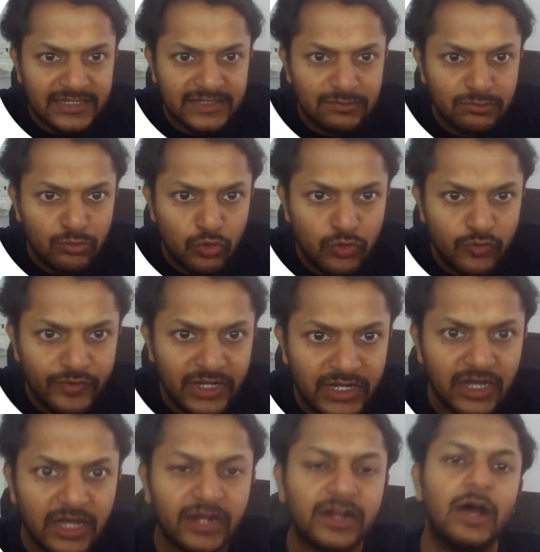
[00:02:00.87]
is moving
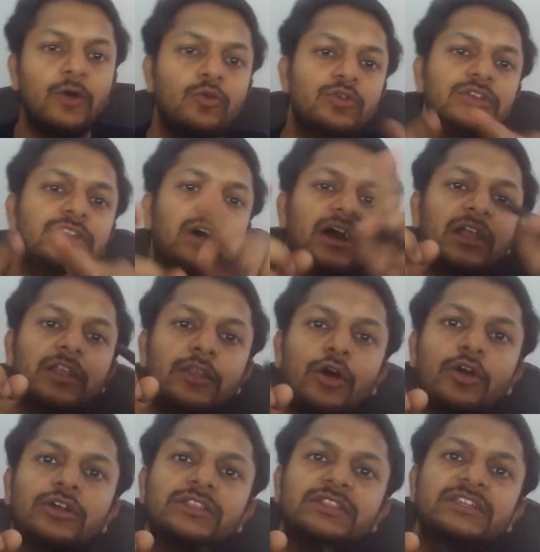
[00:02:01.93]
around
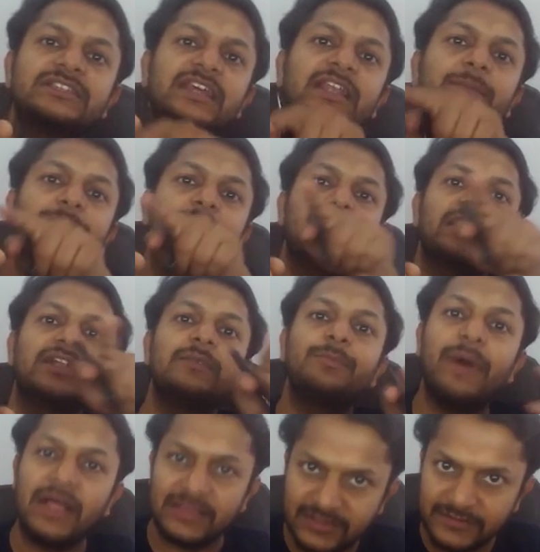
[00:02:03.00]
along this elliptical
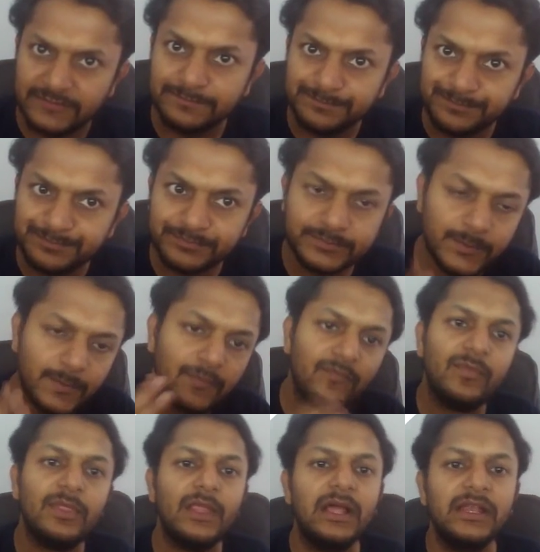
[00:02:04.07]
path
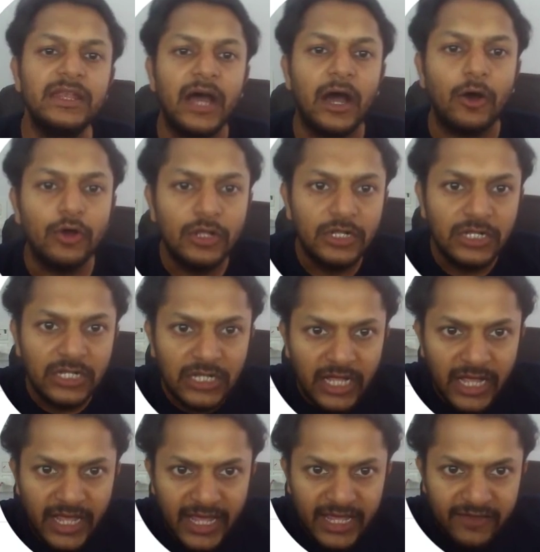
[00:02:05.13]
now
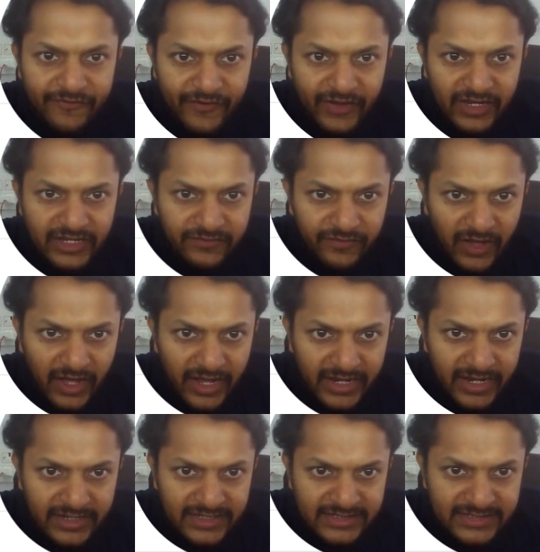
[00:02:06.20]
if i
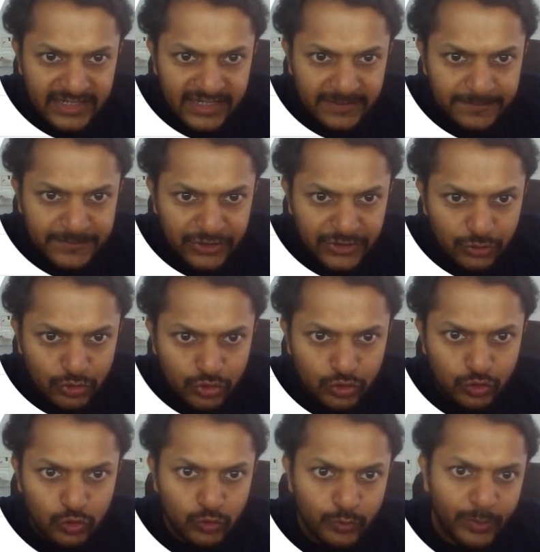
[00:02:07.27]
divide this ellipse into
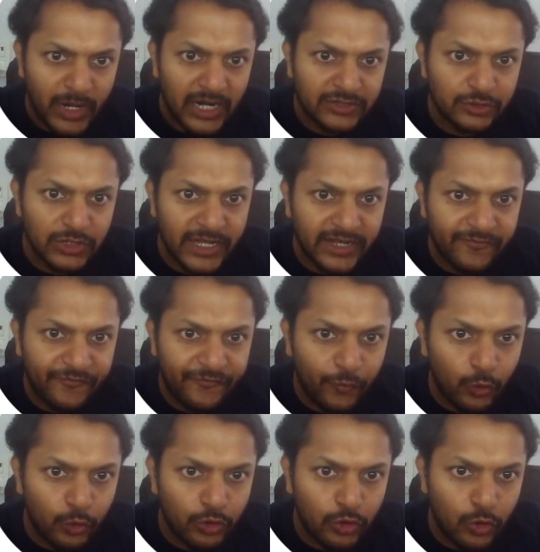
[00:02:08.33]
two parts so like
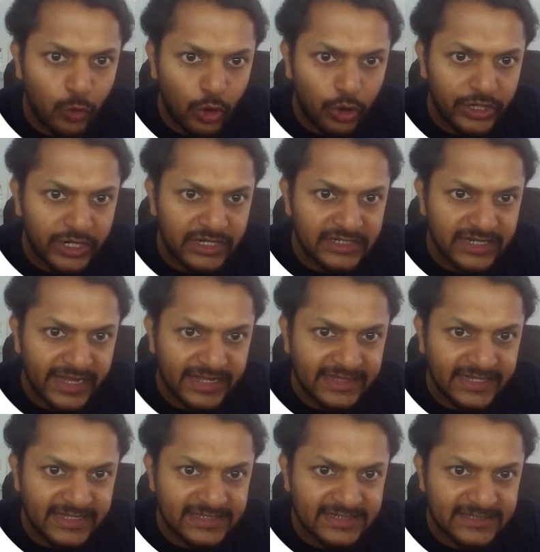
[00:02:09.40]
four quadrants like
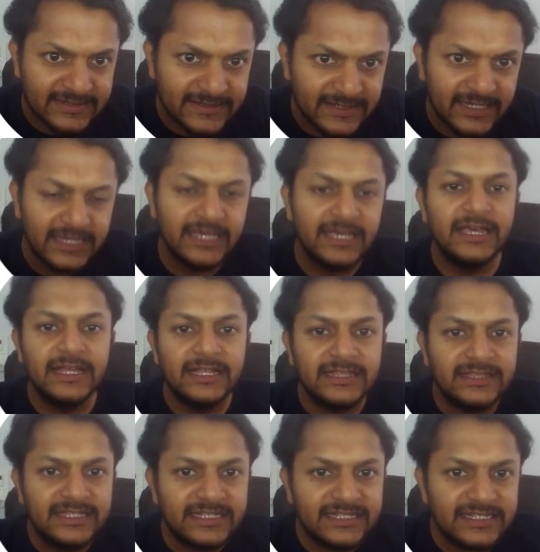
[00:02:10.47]
this
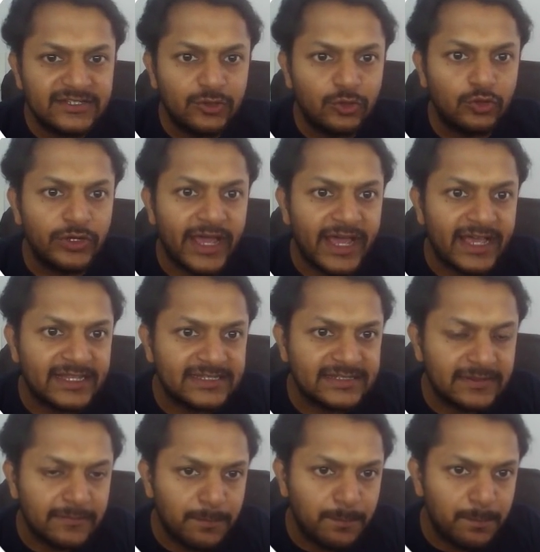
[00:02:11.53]
this is known
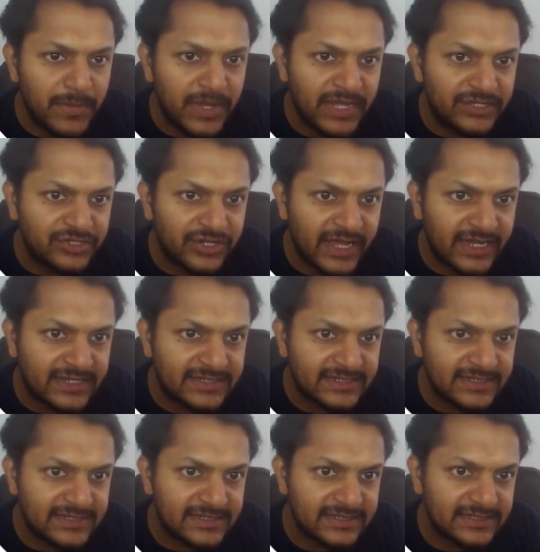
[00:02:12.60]
as major
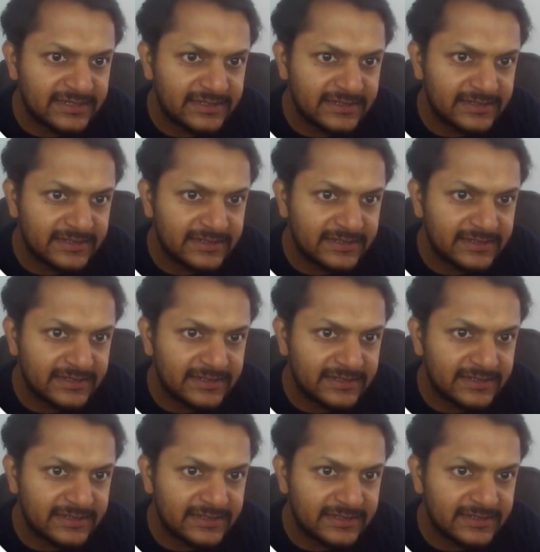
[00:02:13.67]
axis